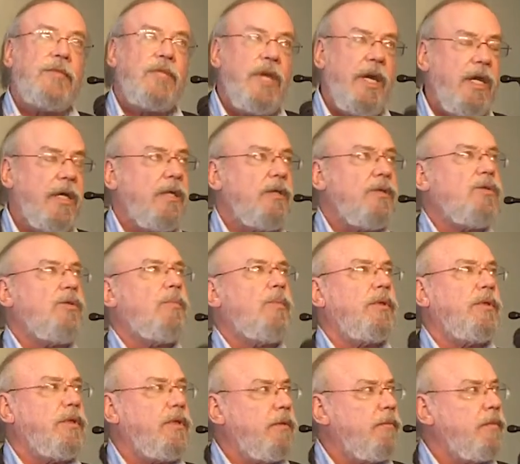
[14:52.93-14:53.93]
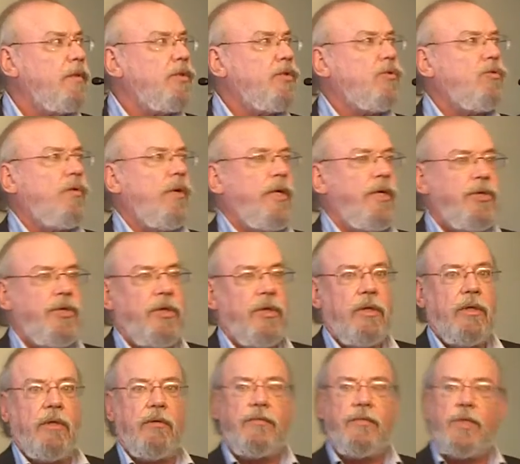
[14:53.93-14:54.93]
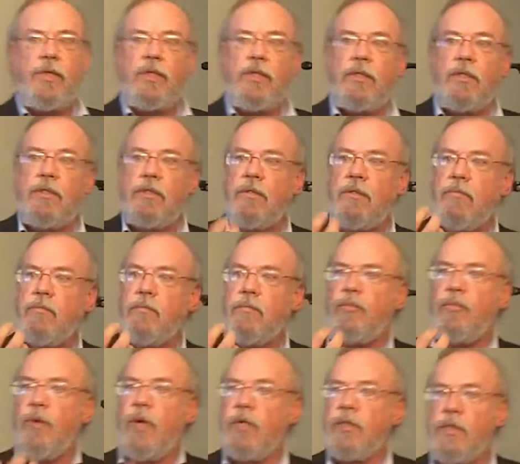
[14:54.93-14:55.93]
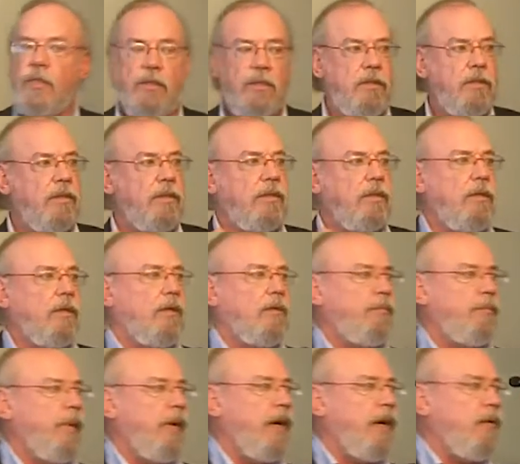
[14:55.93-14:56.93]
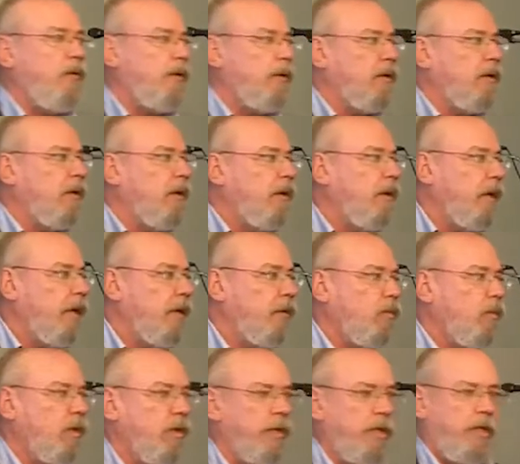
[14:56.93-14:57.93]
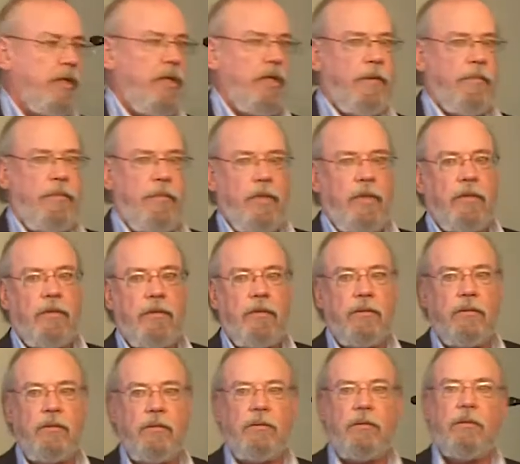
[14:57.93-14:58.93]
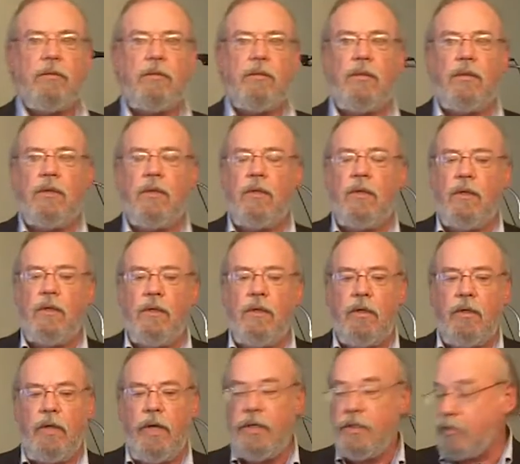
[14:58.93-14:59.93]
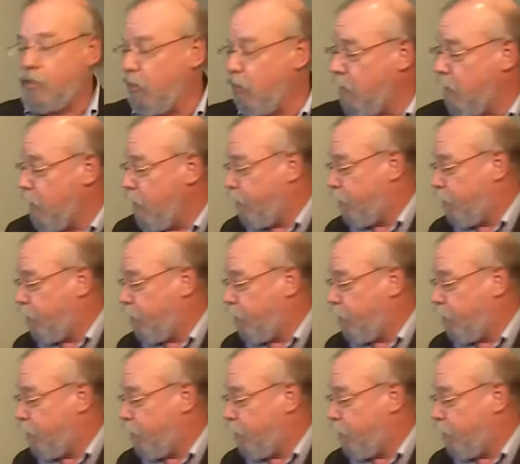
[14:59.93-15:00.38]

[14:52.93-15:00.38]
tangible demonstration of Jesus' presence and power at work in them. And so